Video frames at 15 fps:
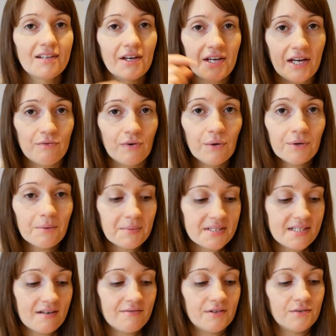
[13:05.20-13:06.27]
Okay, roll number
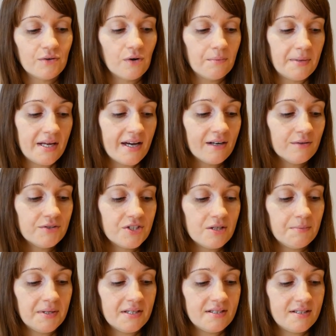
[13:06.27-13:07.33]
7 got me
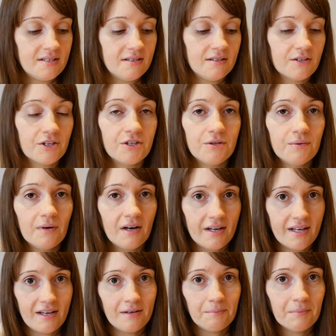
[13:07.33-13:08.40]

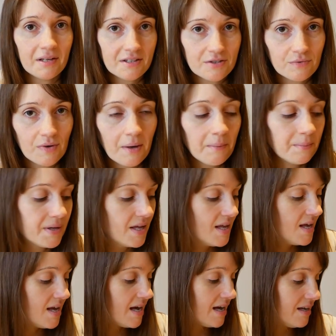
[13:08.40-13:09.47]
LGBTQIA+ rep.
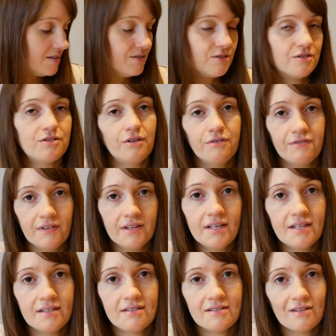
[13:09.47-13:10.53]
And so for
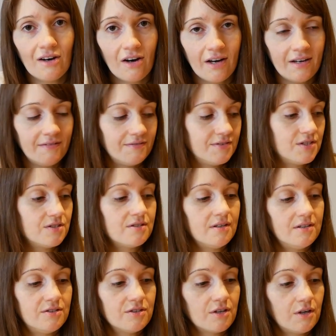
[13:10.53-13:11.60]
this, I've
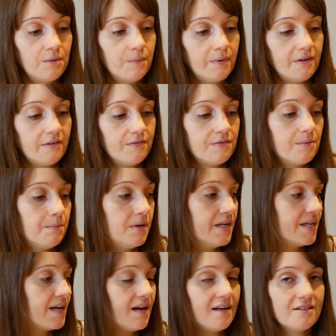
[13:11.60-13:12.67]
decided to go with My
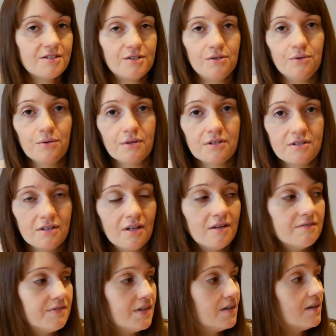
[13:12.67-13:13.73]
Cat
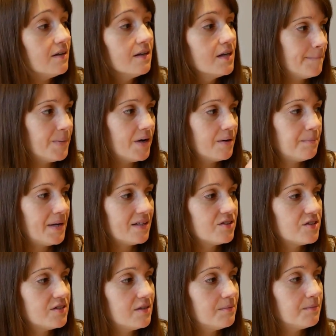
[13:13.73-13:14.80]
Yugoslavia by
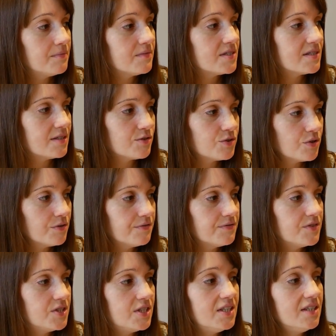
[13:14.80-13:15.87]
Pajtim
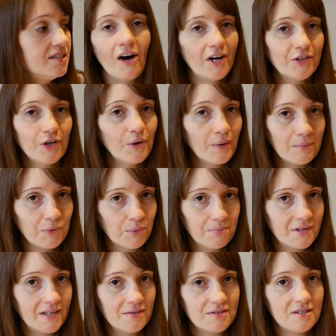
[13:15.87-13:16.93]
Statovci. I know I'm not
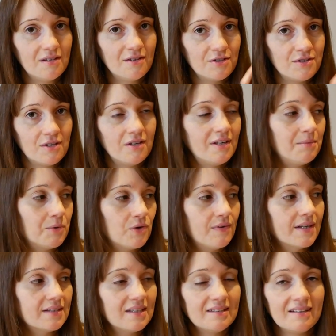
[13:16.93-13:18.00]
pronouncing the surname
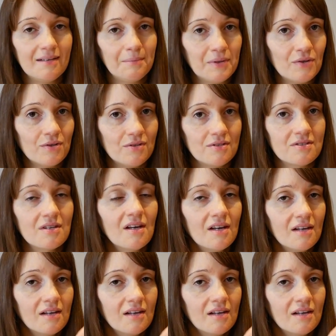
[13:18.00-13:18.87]
correctly there, because